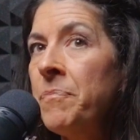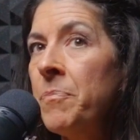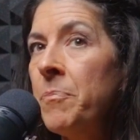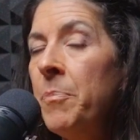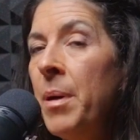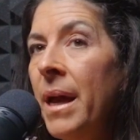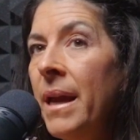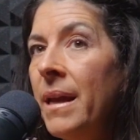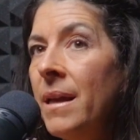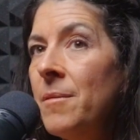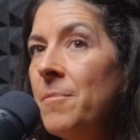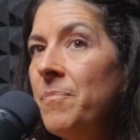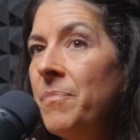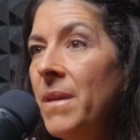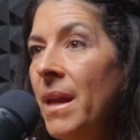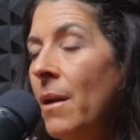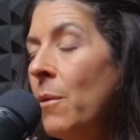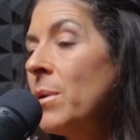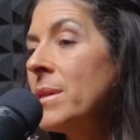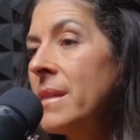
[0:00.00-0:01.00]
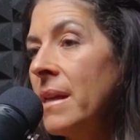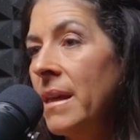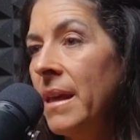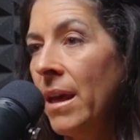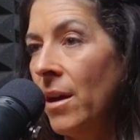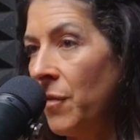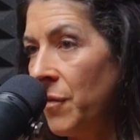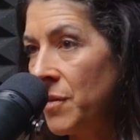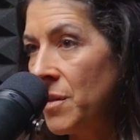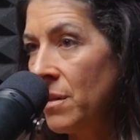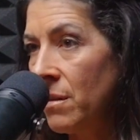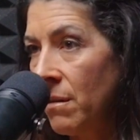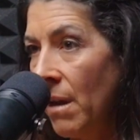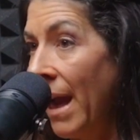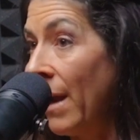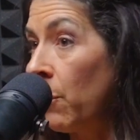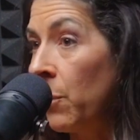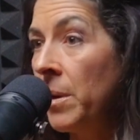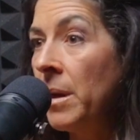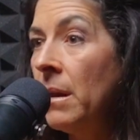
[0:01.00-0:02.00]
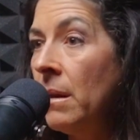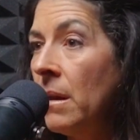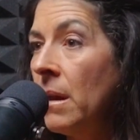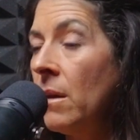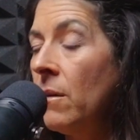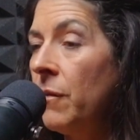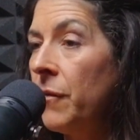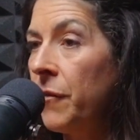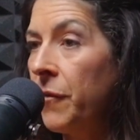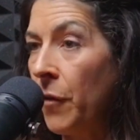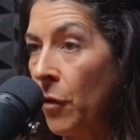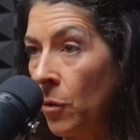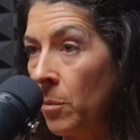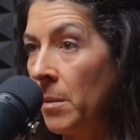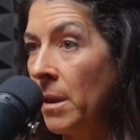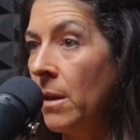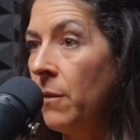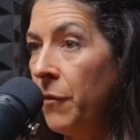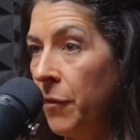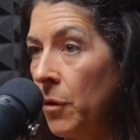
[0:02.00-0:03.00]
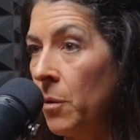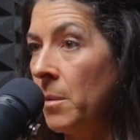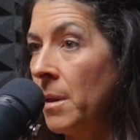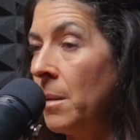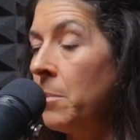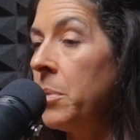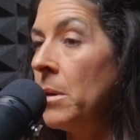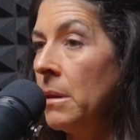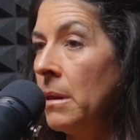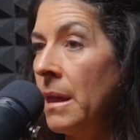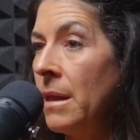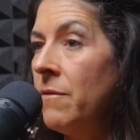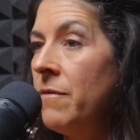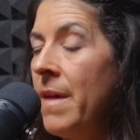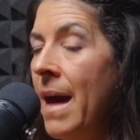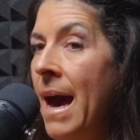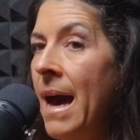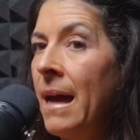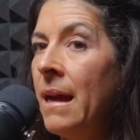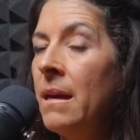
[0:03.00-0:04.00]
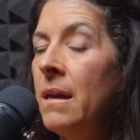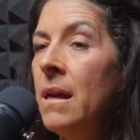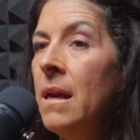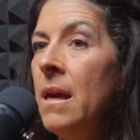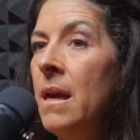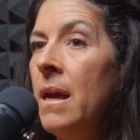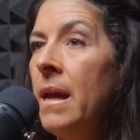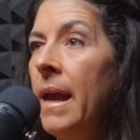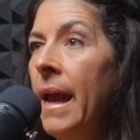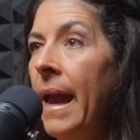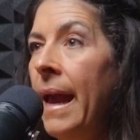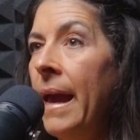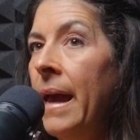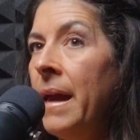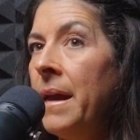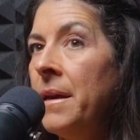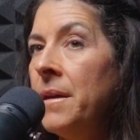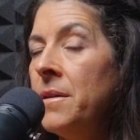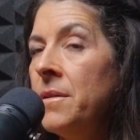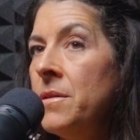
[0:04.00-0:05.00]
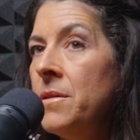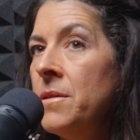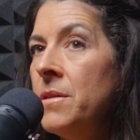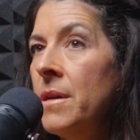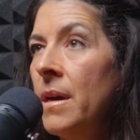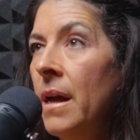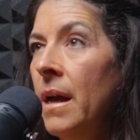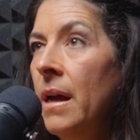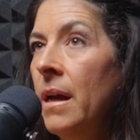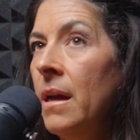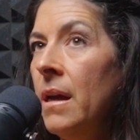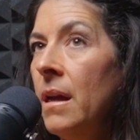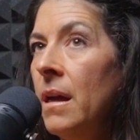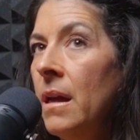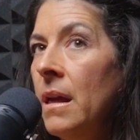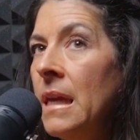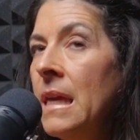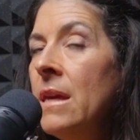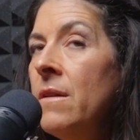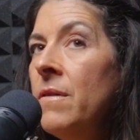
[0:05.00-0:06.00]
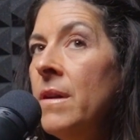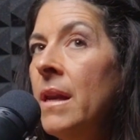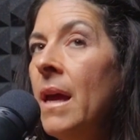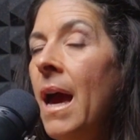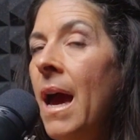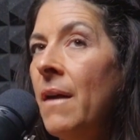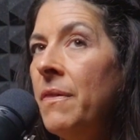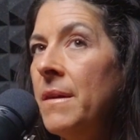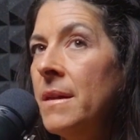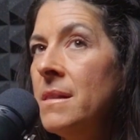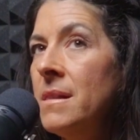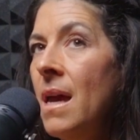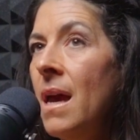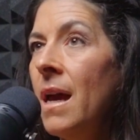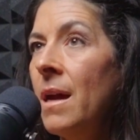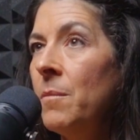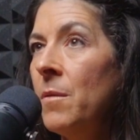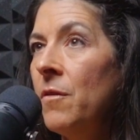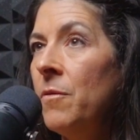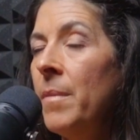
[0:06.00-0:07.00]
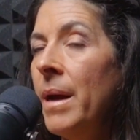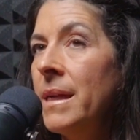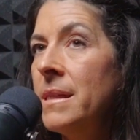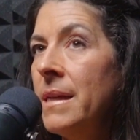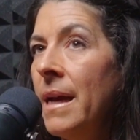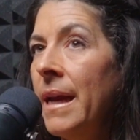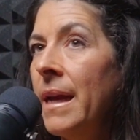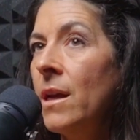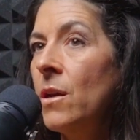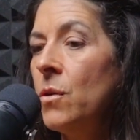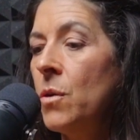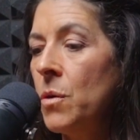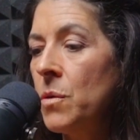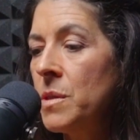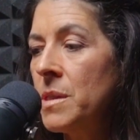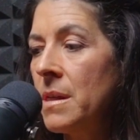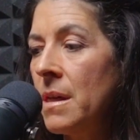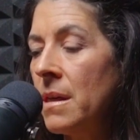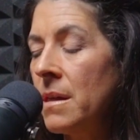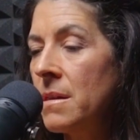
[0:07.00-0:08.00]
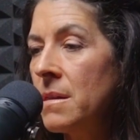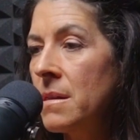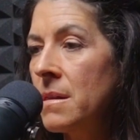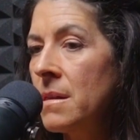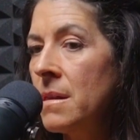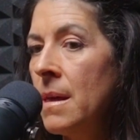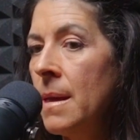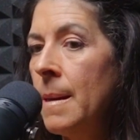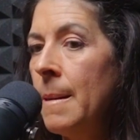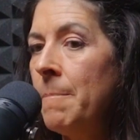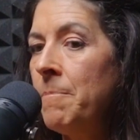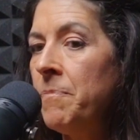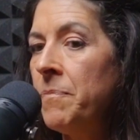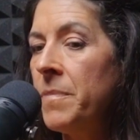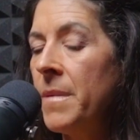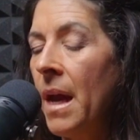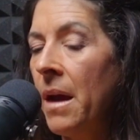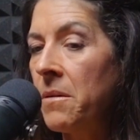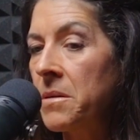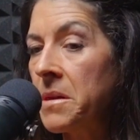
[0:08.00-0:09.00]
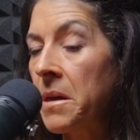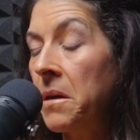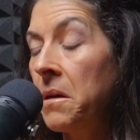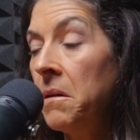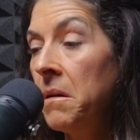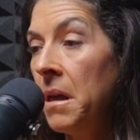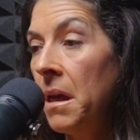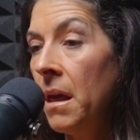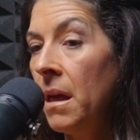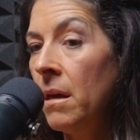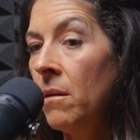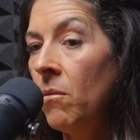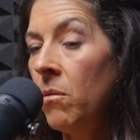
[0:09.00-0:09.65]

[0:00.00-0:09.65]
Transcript: but it was a gift. I really firmly believe that. And even at the time of my diagnosis, I was like, okay,